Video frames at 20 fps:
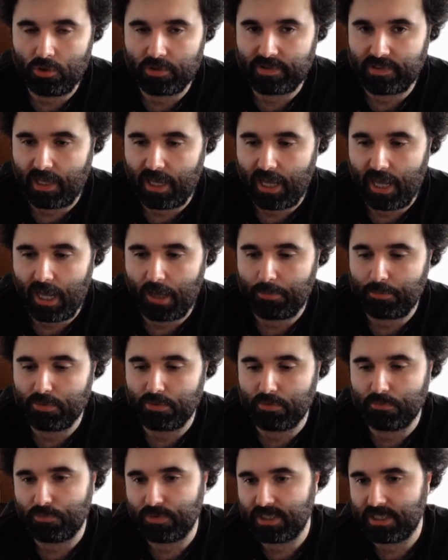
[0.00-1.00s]
to
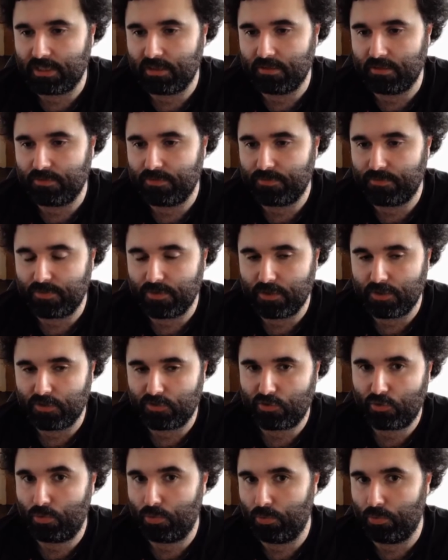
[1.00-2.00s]
happen within the
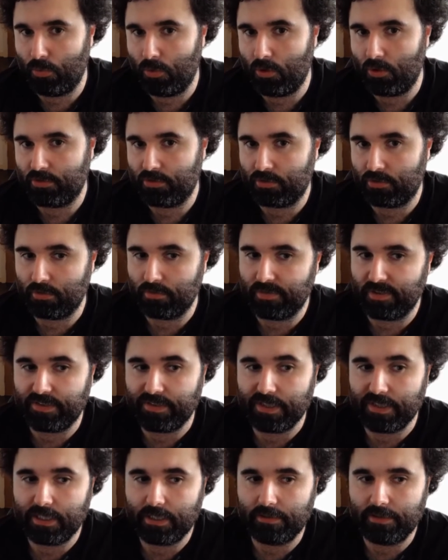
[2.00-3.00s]
first quarter of the
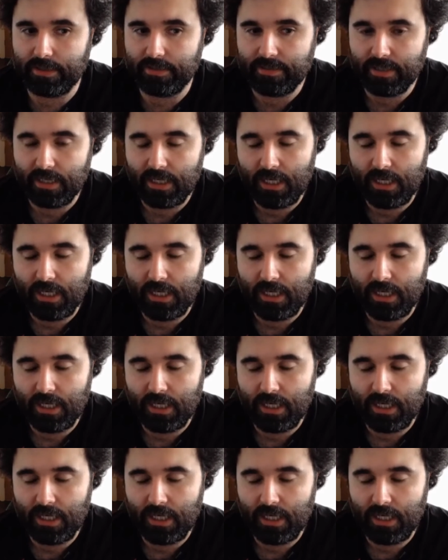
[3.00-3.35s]
series.